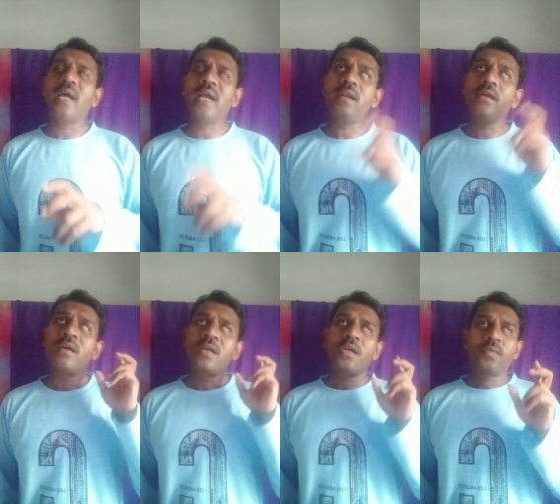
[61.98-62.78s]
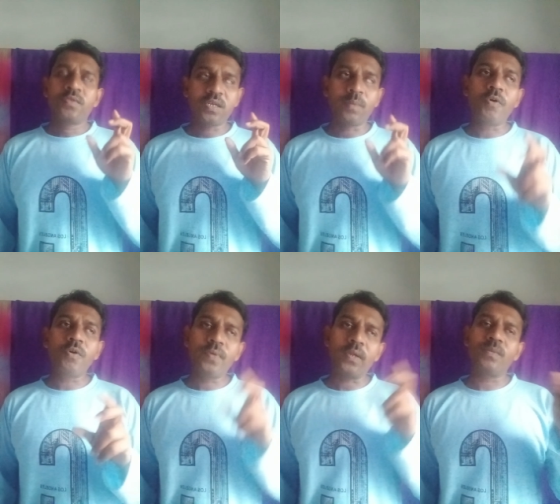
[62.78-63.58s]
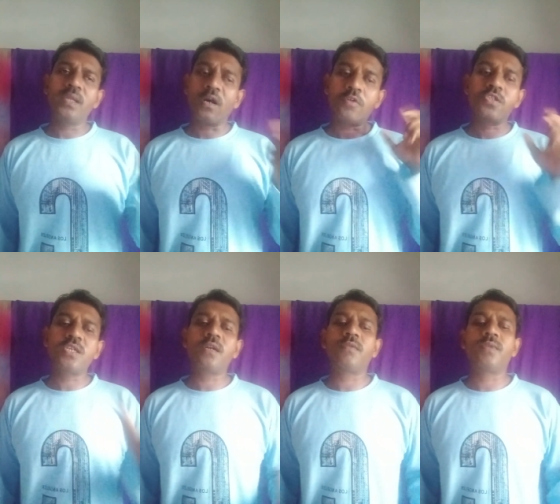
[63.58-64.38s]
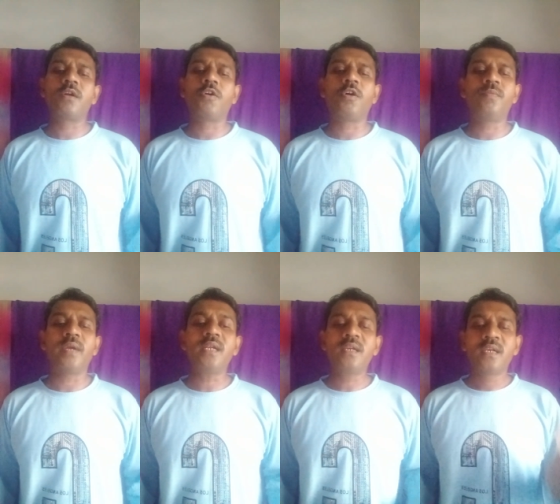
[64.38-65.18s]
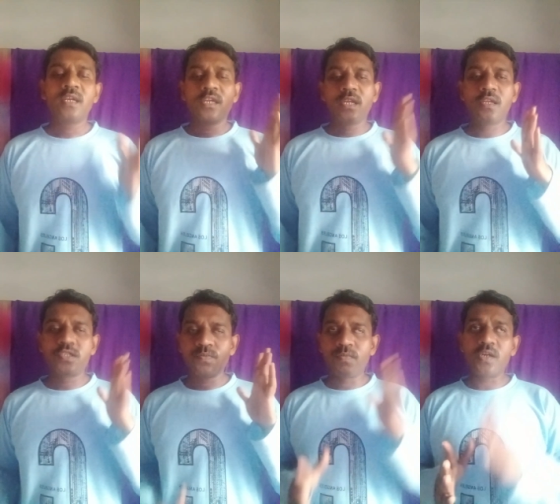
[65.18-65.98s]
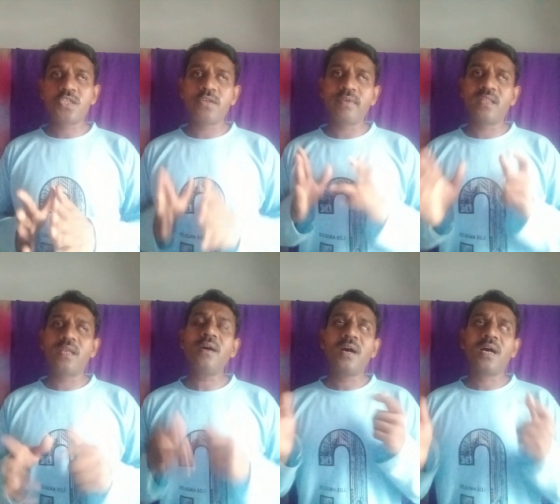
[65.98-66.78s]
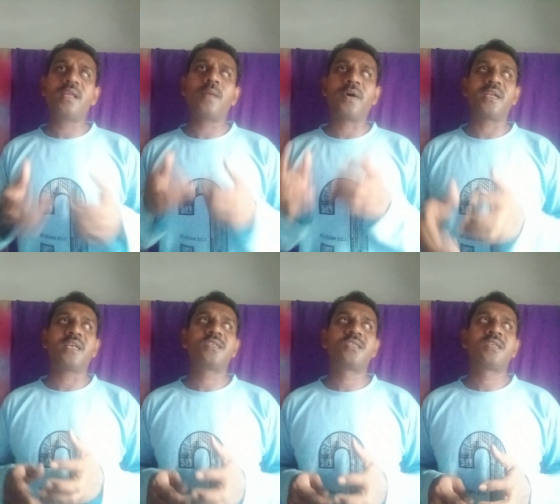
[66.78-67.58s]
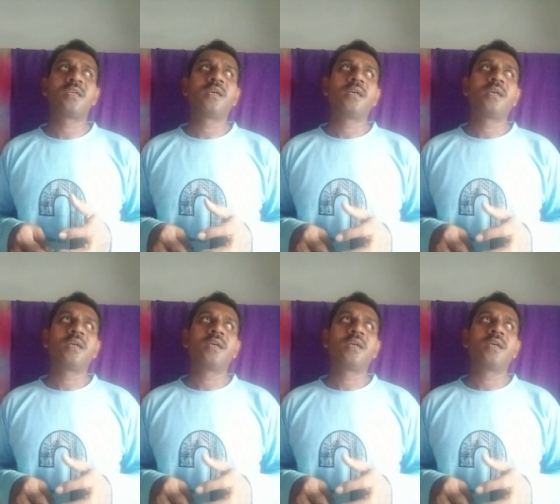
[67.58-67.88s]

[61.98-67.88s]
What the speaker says: and support from the outside of the government is merged with the other parties,